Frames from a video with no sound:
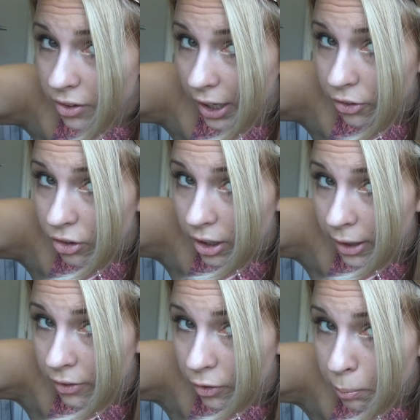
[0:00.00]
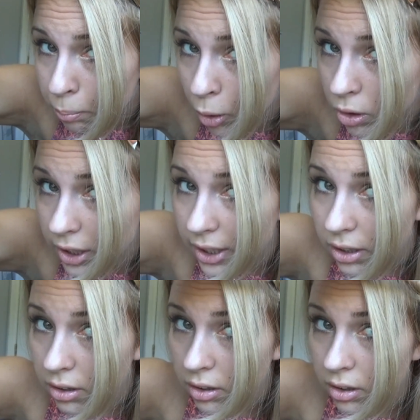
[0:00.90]
section and just pulling.
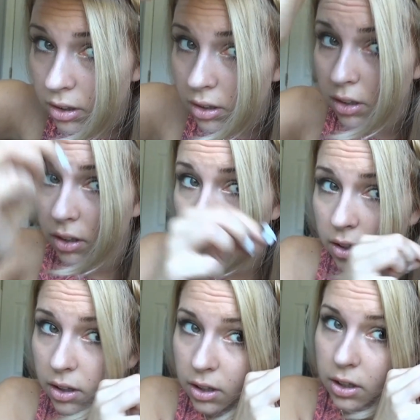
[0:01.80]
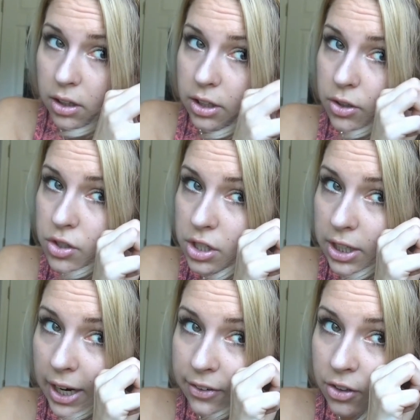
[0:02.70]

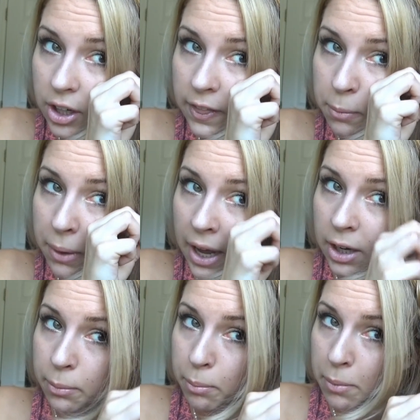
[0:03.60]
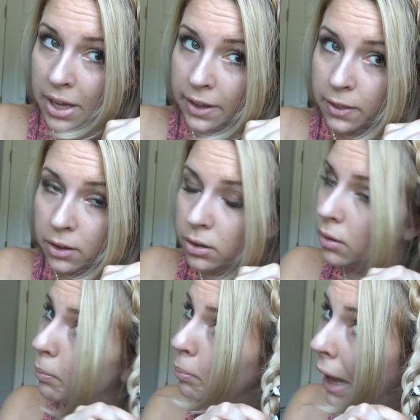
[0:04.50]
Usually I start at the bottom, make the
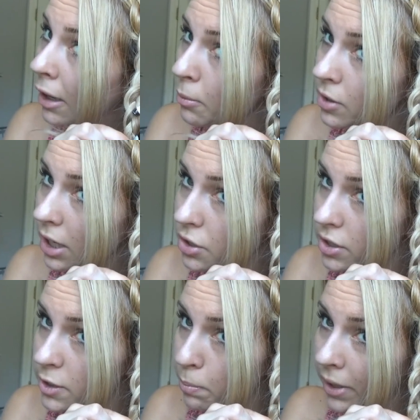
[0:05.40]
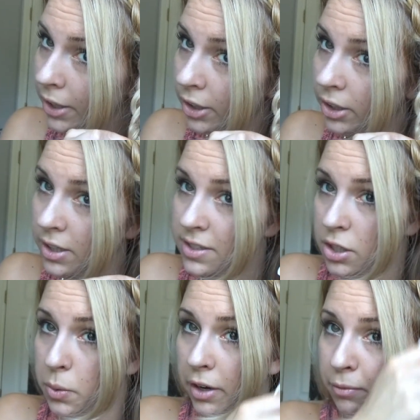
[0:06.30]
bottom sections bigger because then
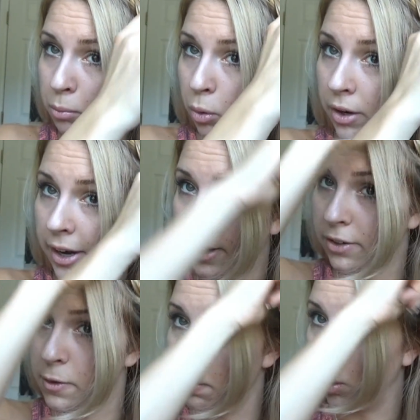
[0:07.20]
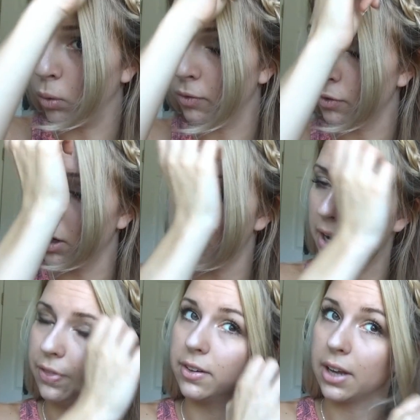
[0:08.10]
you have more hair to pull from
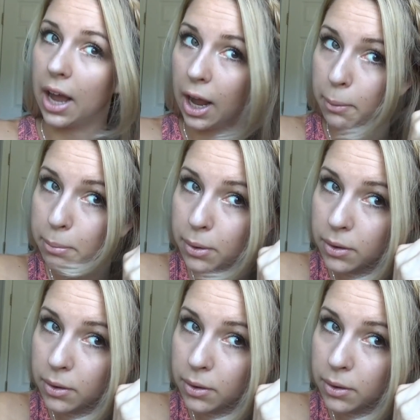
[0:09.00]
at the top.